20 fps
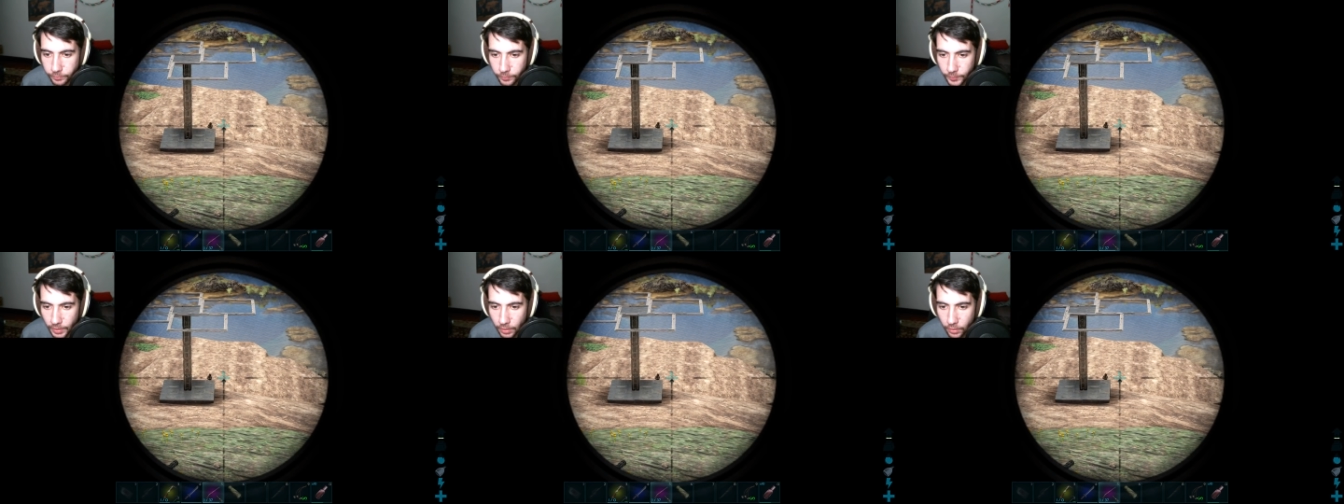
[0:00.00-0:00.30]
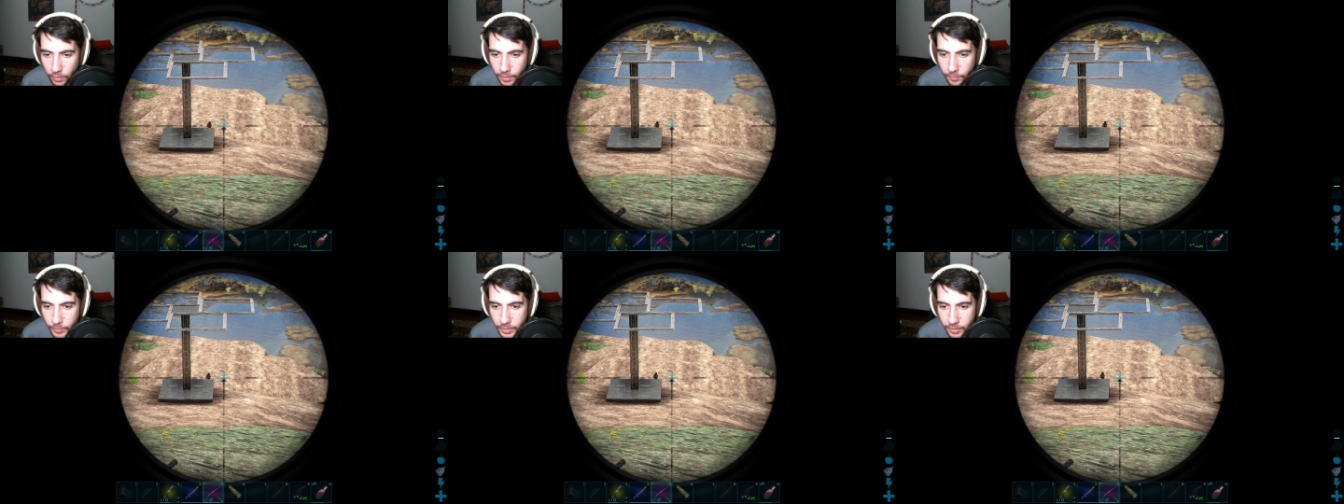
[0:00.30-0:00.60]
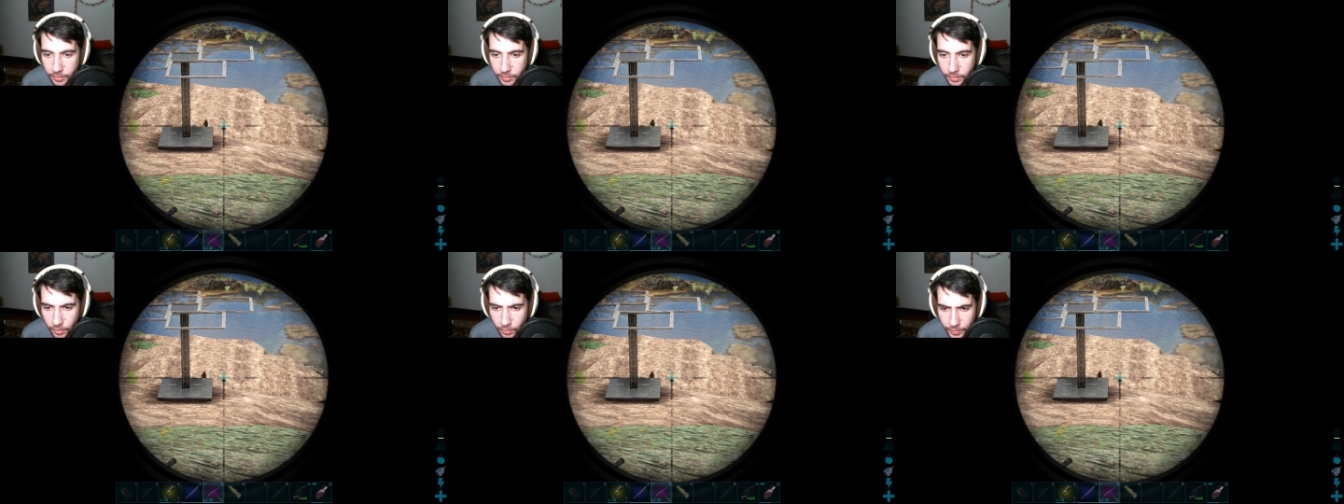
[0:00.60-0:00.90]
Alright, we
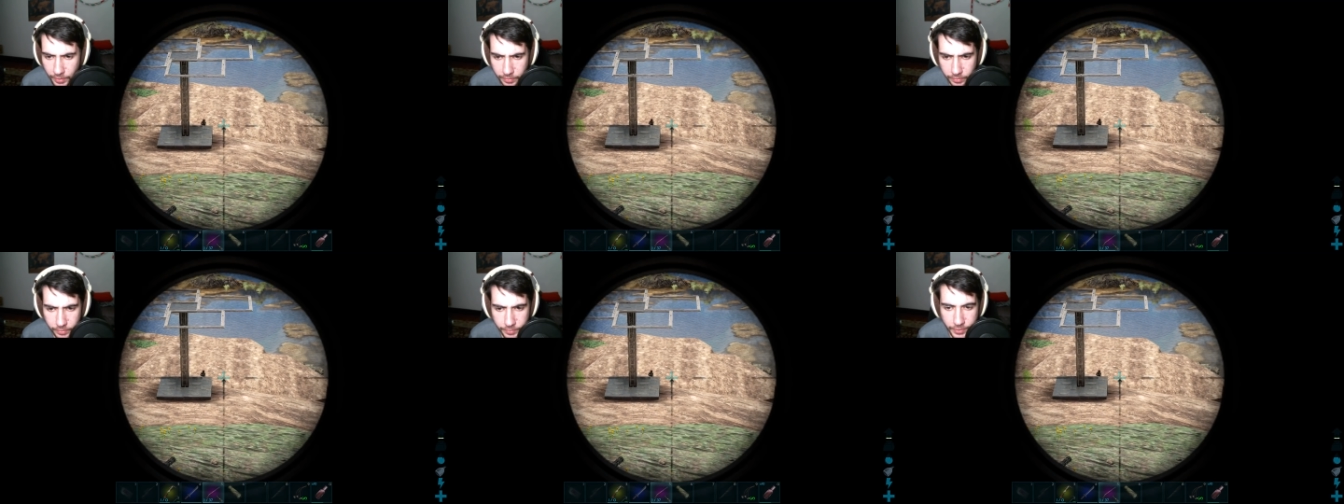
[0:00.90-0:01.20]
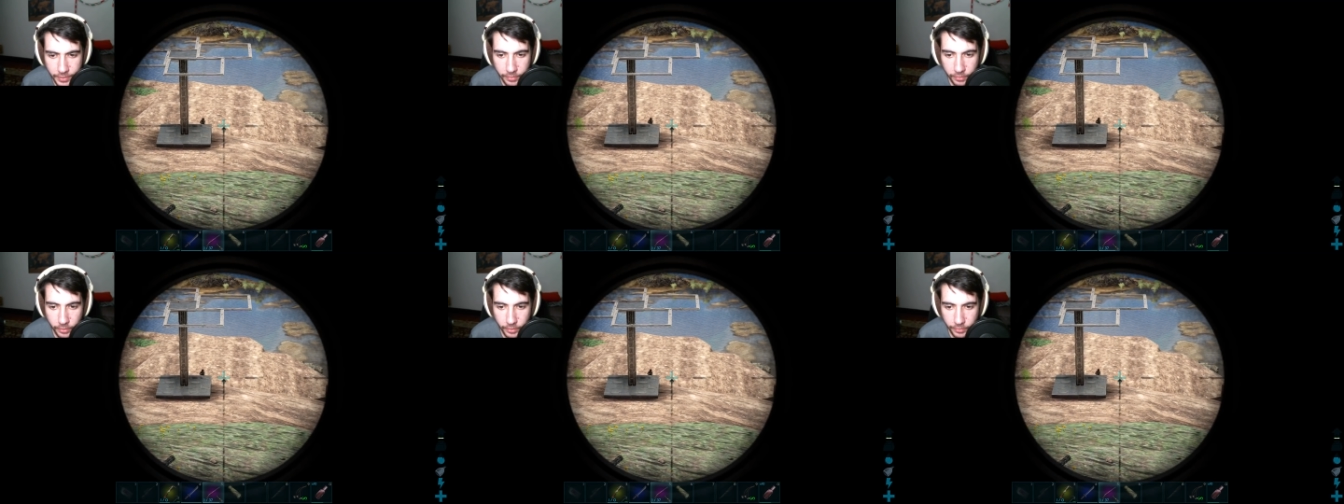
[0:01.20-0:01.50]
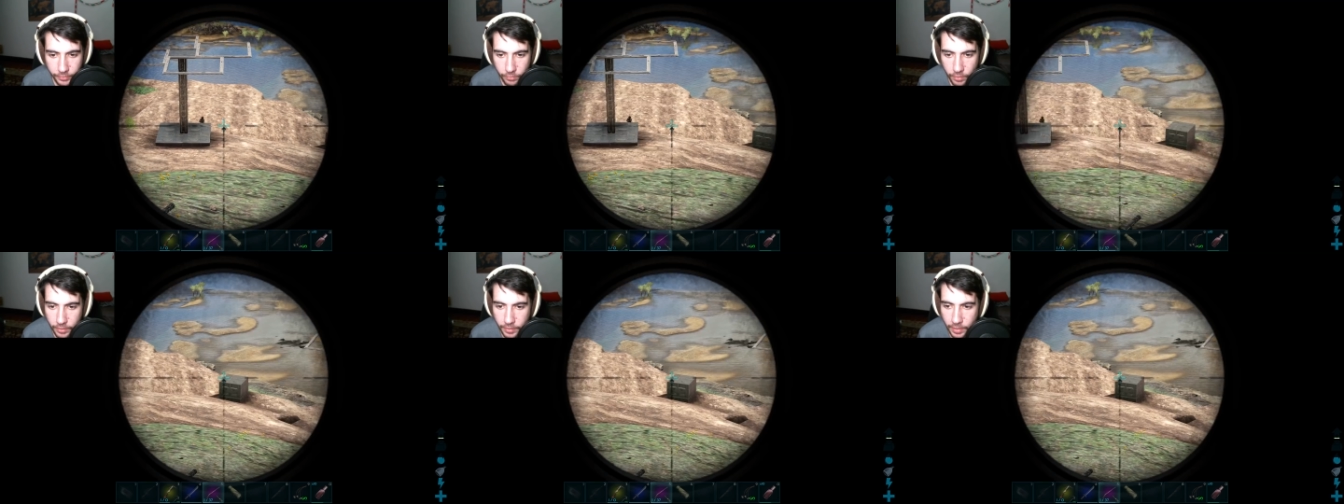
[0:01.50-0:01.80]
hit all oh, that. See, look,
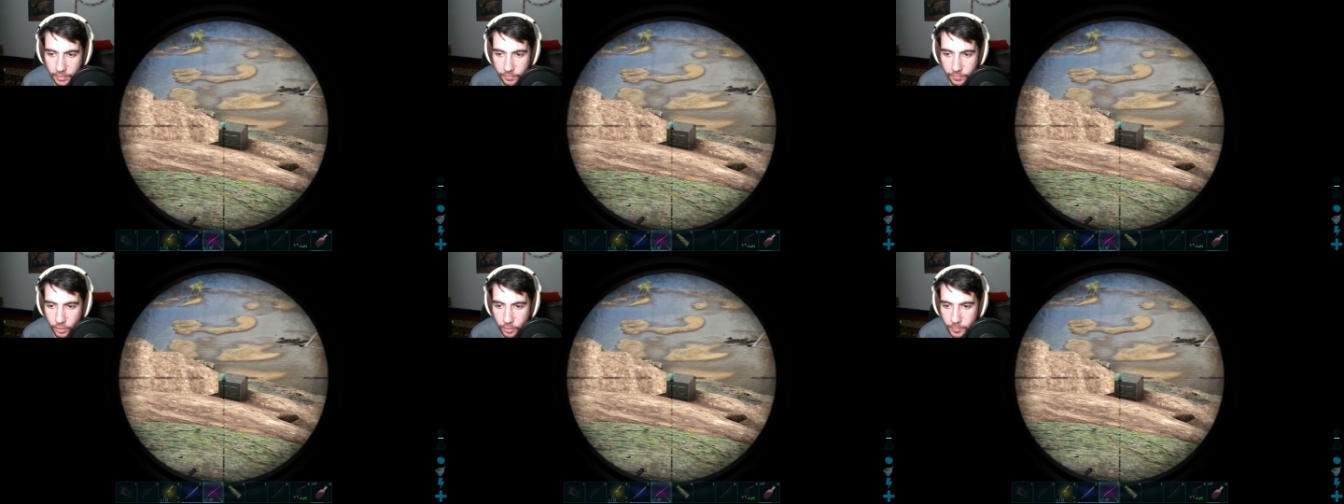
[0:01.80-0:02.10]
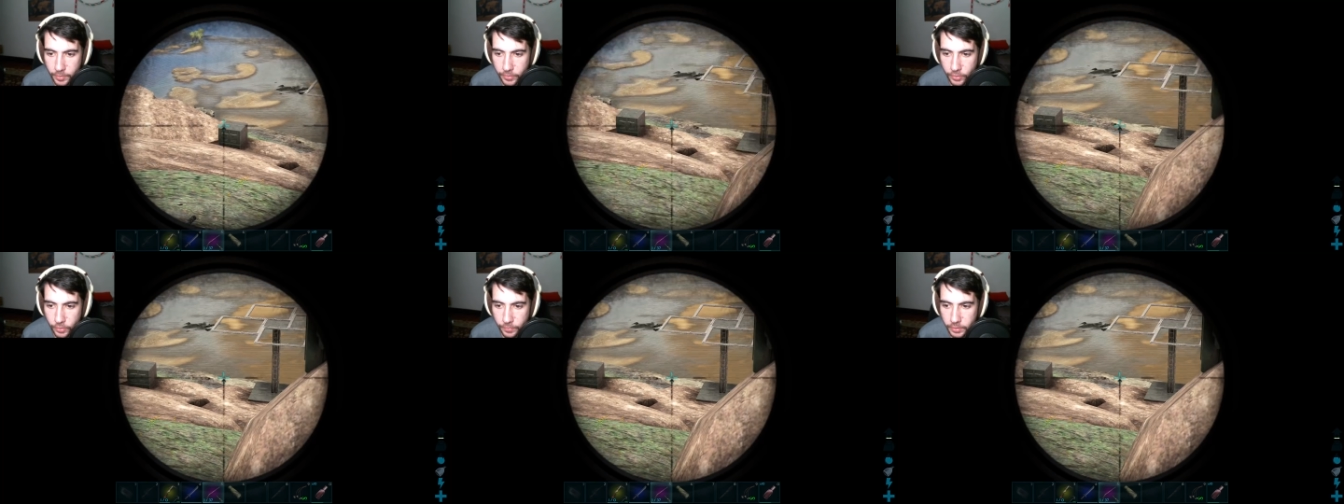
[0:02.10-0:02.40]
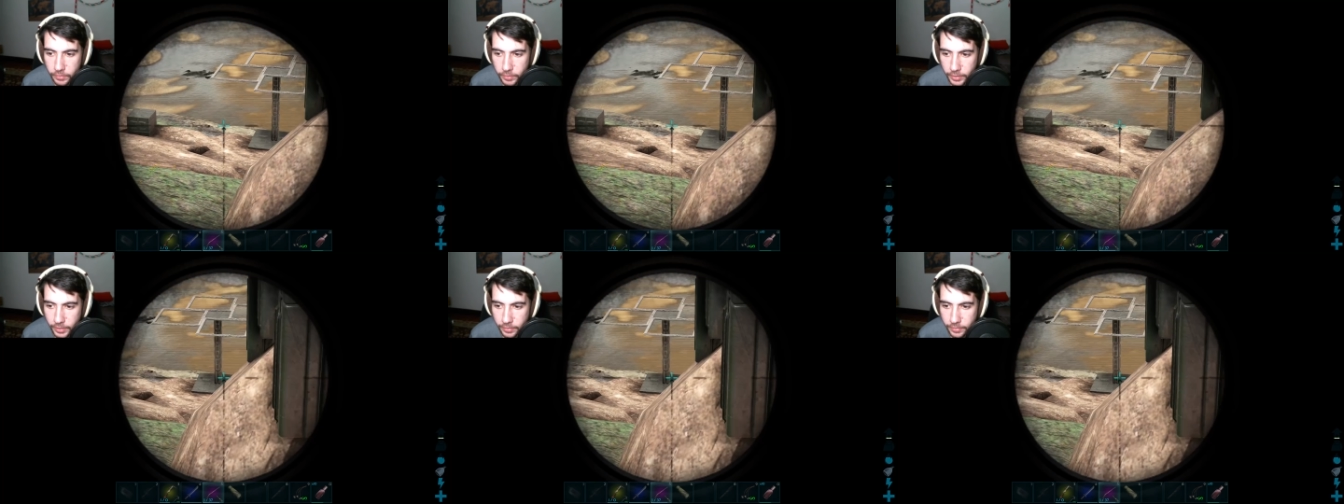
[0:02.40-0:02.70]
they're running out of armor, though. If
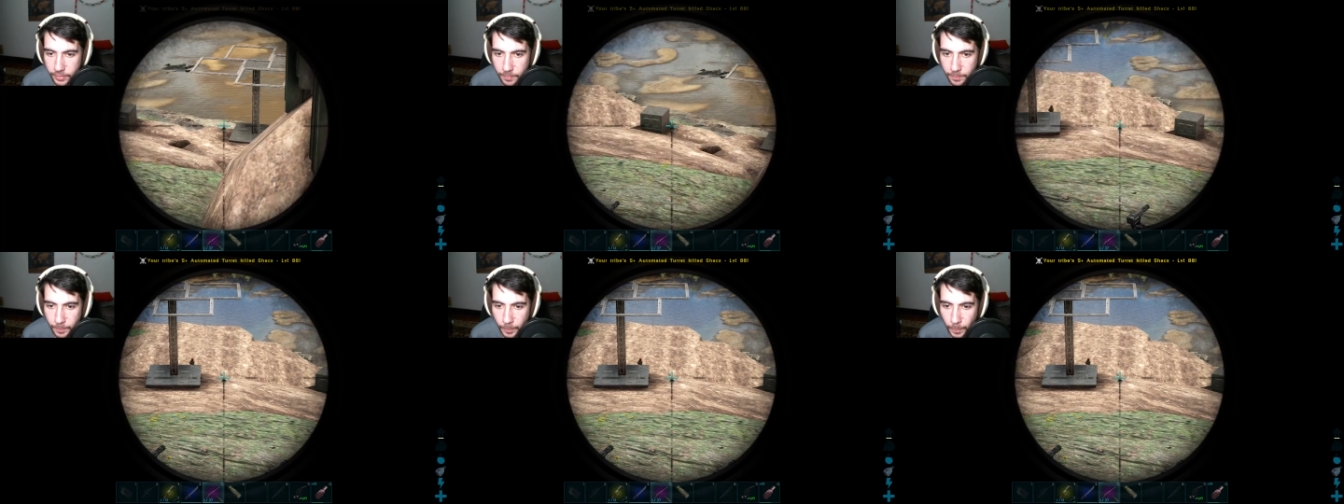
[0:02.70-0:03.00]
you look at them,